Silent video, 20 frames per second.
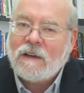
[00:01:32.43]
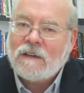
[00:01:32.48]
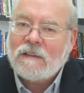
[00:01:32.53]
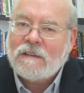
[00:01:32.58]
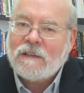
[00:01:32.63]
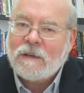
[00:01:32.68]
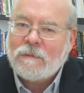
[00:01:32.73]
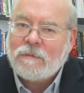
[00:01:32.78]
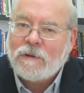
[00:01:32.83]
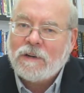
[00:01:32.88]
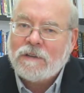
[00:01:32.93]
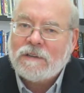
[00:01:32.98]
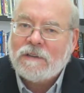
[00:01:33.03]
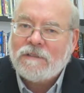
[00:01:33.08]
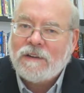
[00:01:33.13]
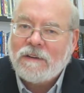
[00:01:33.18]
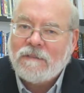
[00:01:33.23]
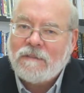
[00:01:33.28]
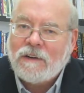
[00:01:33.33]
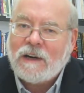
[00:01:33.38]
the approach
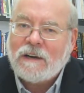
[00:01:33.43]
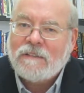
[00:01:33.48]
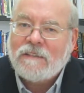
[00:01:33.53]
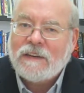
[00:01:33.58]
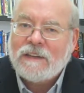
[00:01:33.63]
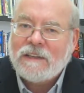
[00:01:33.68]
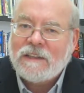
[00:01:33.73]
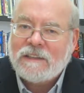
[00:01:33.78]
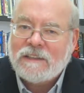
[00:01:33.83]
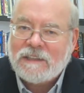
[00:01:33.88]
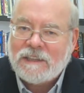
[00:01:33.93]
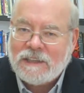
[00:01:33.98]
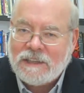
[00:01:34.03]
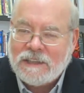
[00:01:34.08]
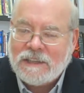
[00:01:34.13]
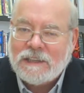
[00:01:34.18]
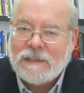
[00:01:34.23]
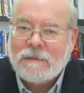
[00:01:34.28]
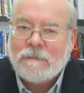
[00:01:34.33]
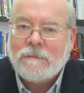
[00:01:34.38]
of involving the
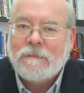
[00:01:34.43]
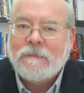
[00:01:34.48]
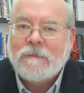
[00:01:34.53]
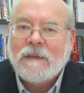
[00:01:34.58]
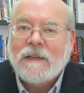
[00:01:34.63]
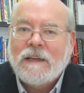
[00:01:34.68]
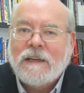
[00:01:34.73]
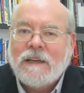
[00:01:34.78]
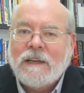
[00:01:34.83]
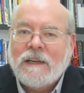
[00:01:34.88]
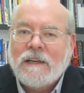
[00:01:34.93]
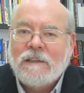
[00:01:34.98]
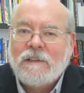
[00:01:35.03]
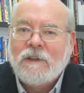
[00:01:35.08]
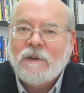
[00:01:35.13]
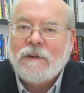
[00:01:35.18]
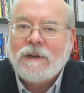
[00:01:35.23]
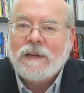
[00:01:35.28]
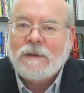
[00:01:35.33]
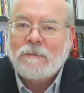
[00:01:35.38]
team in
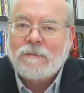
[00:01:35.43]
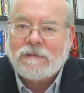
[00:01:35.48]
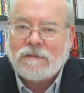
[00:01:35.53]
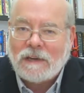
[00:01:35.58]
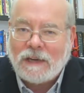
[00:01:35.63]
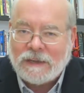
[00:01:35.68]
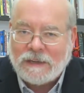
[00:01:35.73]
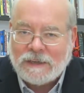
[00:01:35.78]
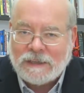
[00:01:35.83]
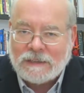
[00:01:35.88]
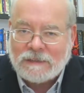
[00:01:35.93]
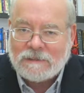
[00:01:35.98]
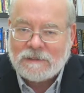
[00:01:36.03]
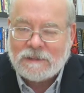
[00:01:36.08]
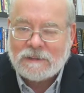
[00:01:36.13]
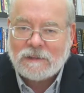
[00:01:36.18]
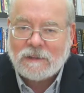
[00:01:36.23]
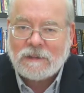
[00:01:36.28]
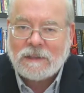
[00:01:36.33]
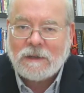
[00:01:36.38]
doing planning
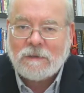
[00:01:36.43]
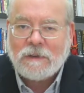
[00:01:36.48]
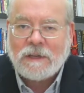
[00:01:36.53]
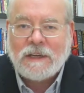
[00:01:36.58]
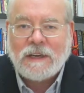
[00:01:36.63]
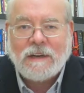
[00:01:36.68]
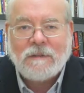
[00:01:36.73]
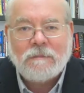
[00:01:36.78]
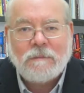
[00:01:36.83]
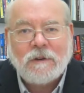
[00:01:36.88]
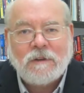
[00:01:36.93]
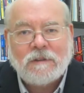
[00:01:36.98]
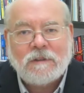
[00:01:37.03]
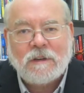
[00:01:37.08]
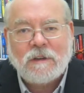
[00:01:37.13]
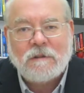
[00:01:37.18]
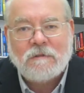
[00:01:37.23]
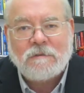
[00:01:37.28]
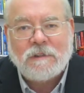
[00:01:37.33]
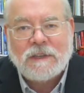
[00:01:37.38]
so that we have both
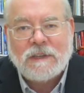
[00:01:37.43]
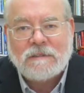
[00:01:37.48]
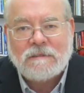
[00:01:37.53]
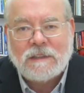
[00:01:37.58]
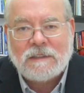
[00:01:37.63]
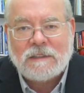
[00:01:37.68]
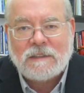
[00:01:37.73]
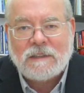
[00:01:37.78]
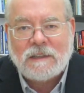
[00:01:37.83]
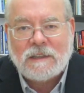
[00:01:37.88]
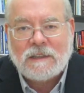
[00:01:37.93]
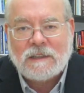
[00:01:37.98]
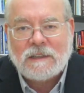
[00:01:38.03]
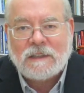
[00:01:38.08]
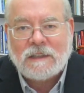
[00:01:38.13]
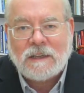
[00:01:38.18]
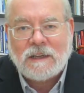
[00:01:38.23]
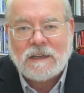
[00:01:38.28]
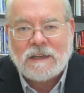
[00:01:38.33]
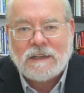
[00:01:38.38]
realistic